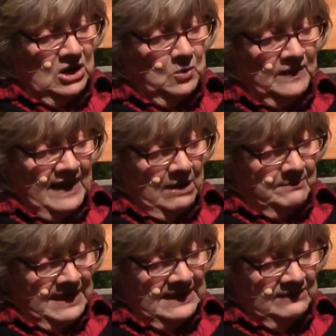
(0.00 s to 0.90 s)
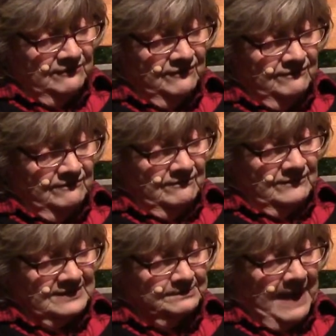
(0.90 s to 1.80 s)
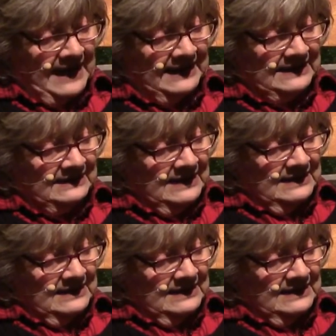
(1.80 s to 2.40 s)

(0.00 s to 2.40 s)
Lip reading: without making smacking,